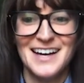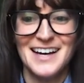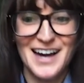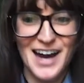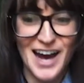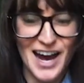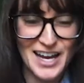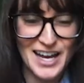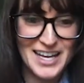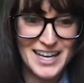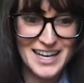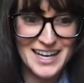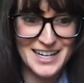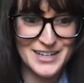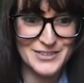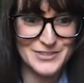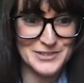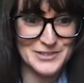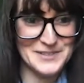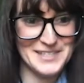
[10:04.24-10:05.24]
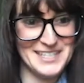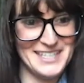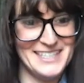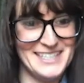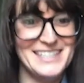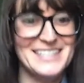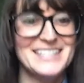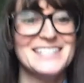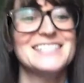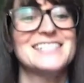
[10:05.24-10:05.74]
Hi again,
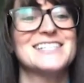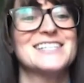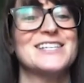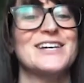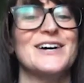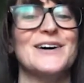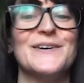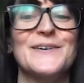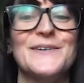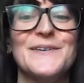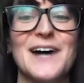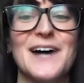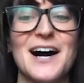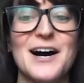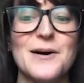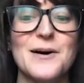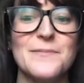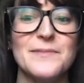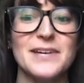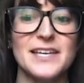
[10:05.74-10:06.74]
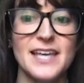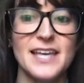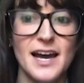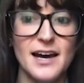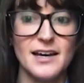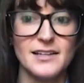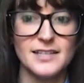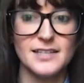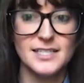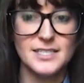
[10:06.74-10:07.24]
everyone. So
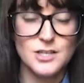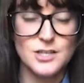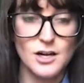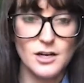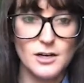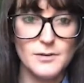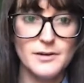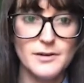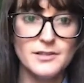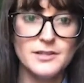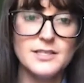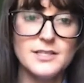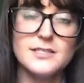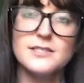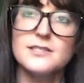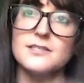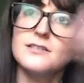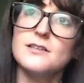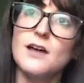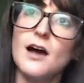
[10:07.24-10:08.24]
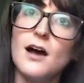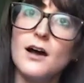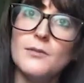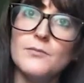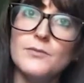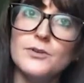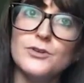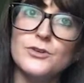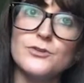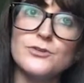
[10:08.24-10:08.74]
yeah, let's talk about this
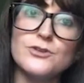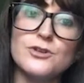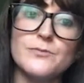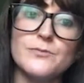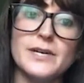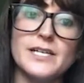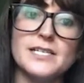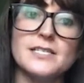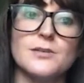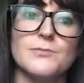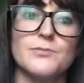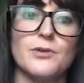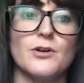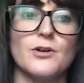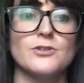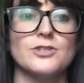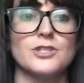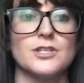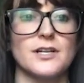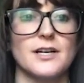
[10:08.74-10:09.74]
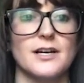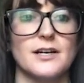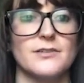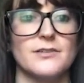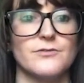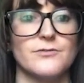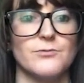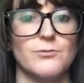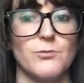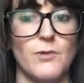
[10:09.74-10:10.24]
user-based approach and kind of
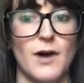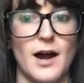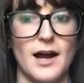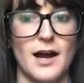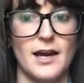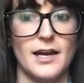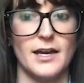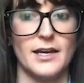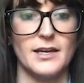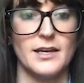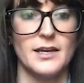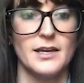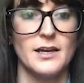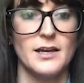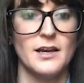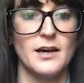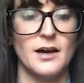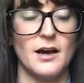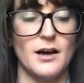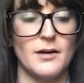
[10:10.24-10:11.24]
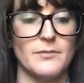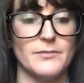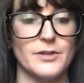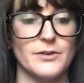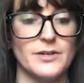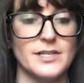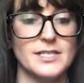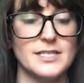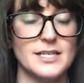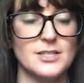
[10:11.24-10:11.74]
why
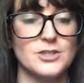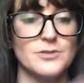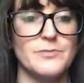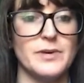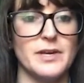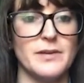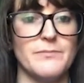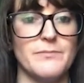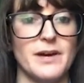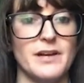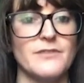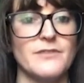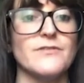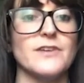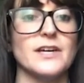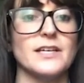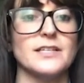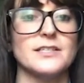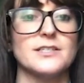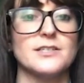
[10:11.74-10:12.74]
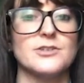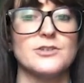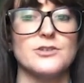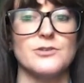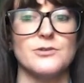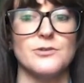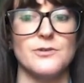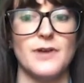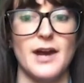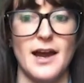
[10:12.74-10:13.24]
there is such a big benefit
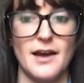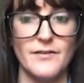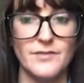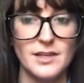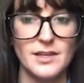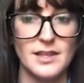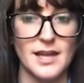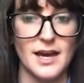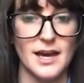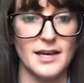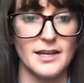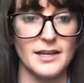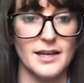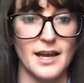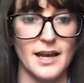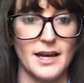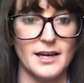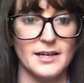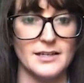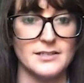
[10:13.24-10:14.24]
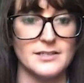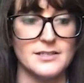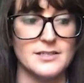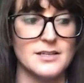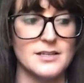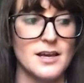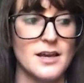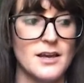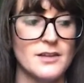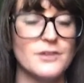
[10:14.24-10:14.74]
to having that as
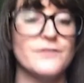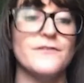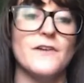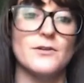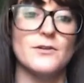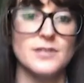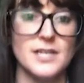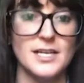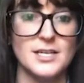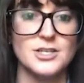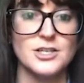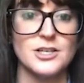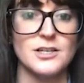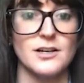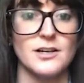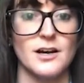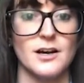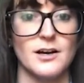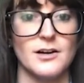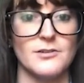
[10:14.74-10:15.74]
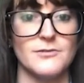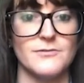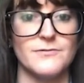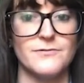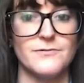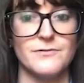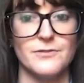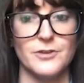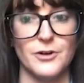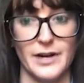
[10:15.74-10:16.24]
the foundation of
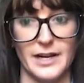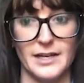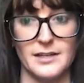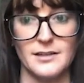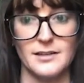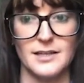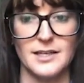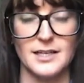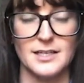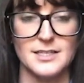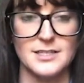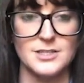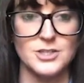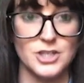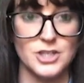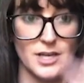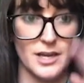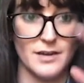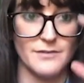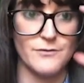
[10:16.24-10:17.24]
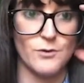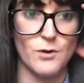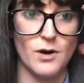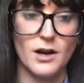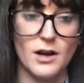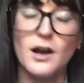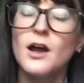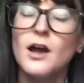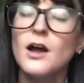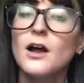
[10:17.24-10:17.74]
your analytics in GA4.
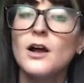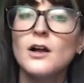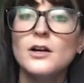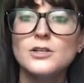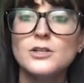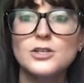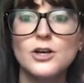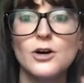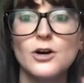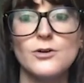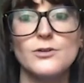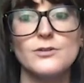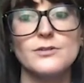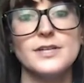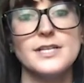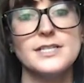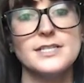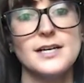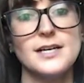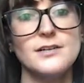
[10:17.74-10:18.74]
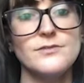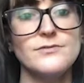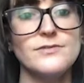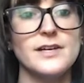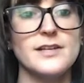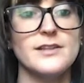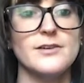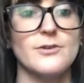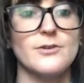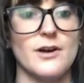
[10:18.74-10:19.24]
So let's kind of
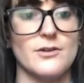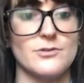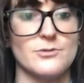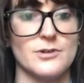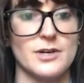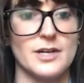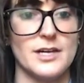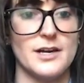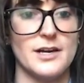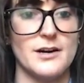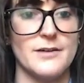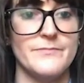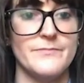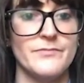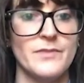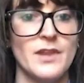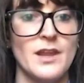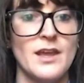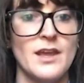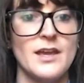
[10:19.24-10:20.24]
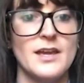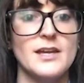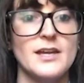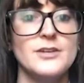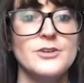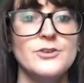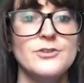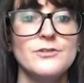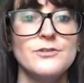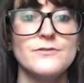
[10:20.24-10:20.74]
lay the groundwork here. In
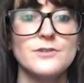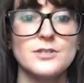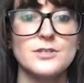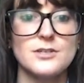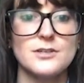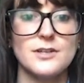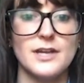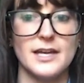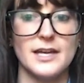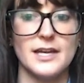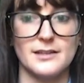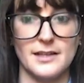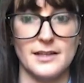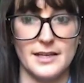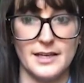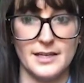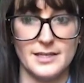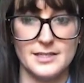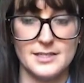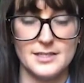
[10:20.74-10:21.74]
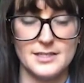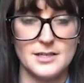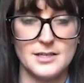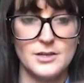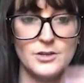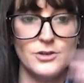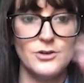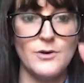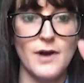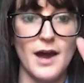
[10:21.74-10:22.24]
universal analytics,
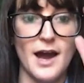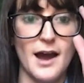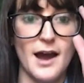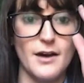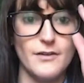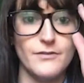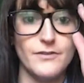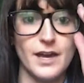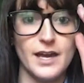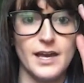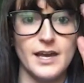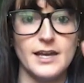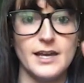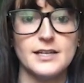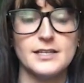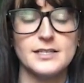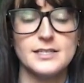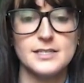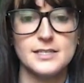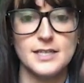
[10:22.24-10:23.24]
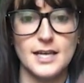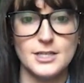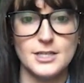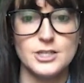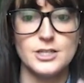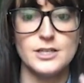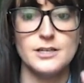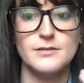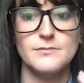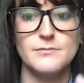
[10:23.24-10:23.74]
you have a
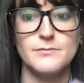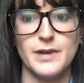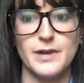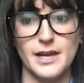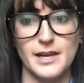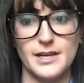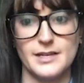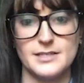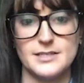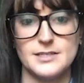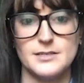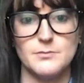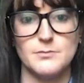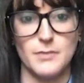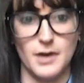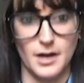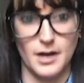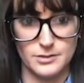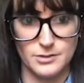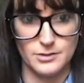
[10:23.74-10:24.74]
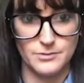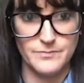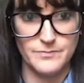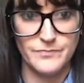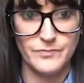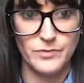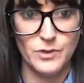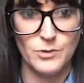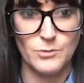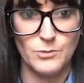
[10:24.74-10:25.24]
session-based model,
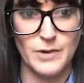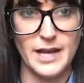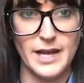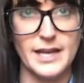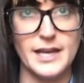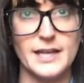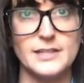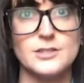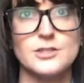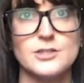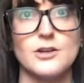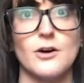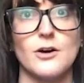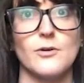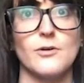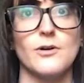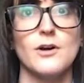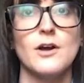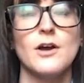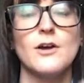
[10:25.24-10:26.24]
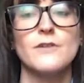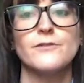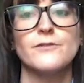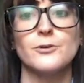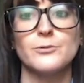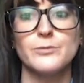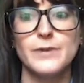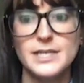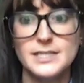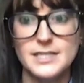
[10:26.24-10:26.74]
right? And so for
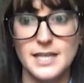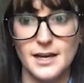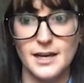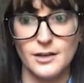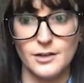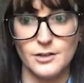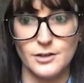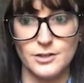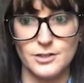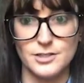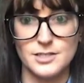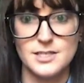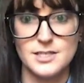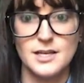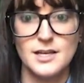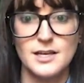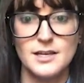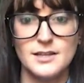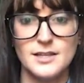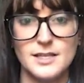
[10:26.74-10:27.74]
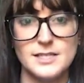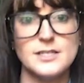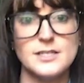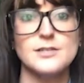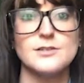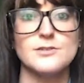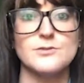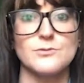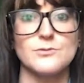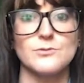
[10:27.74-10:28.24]
retailers, this
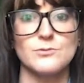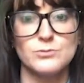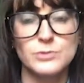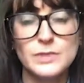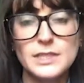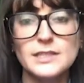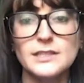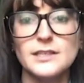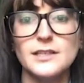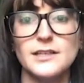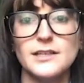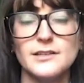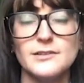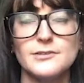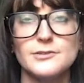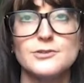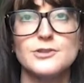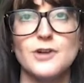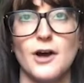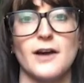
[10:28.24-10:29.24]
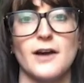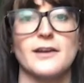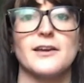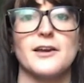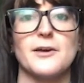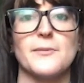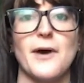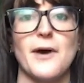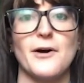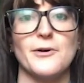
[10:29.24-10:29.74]
is really talking
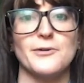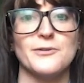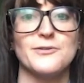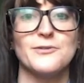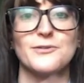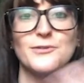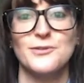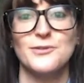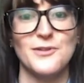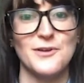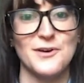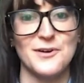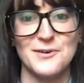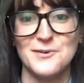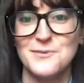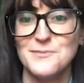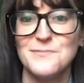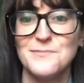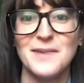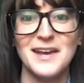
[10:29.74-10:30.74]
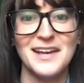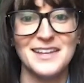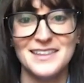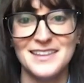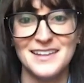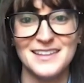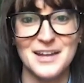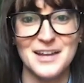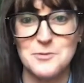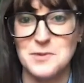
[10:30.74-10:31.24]
about the main
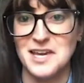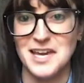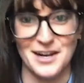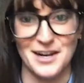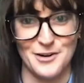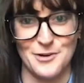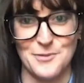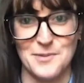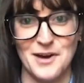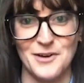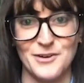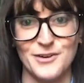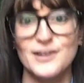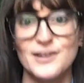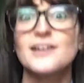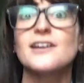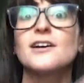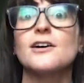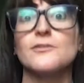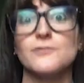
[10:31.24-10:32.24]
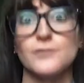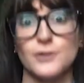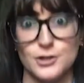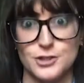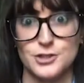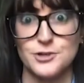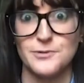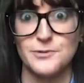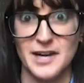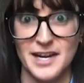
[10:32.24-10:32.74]
thing that we care about,
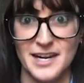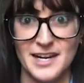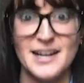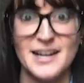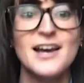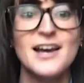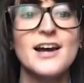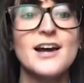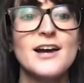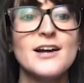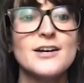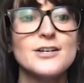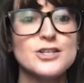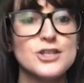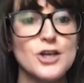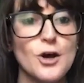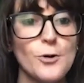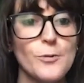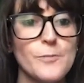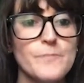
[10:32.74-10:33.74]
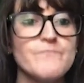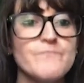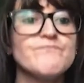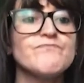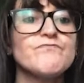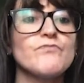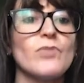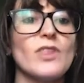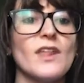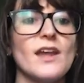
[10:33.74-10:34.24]
conversion rate. So
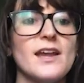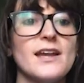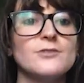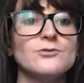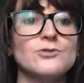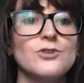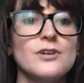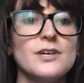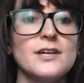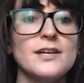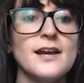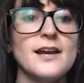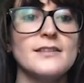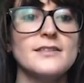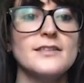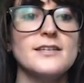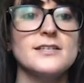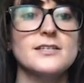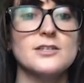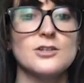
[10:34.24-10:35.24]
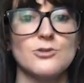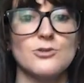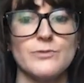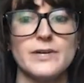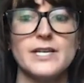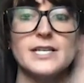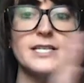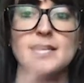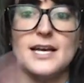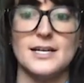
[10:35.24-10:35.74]
in looking at these
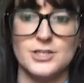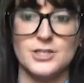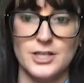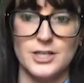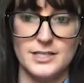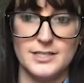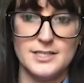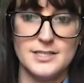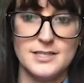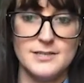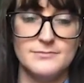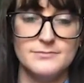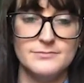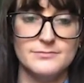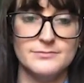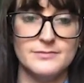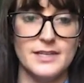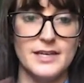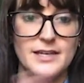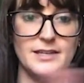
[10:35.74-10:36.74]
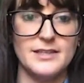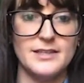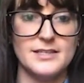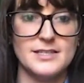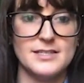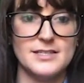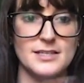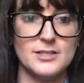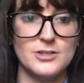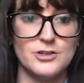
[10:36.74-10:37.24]
3 sessions, in
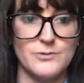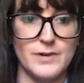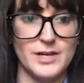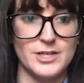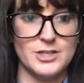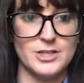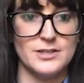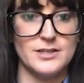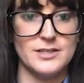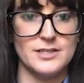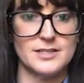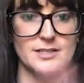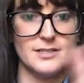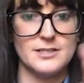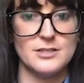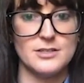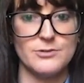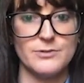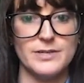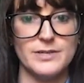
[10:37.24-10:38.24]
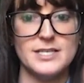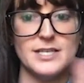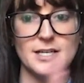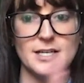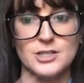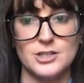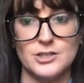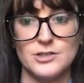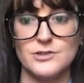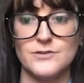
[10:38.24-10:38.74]
this situation, this is 3
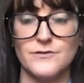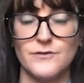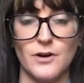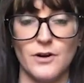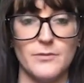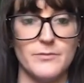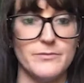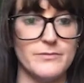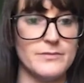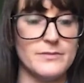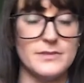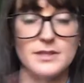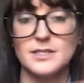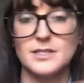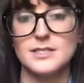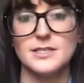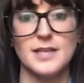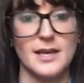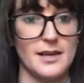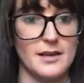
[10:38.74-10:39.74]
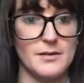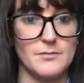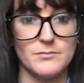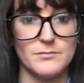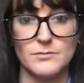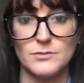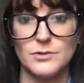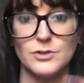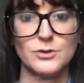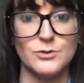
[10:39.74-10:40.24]
sessions from the
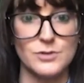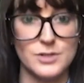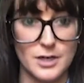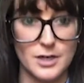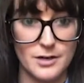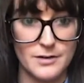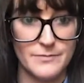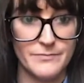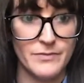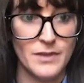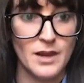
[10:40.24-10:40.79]
same user.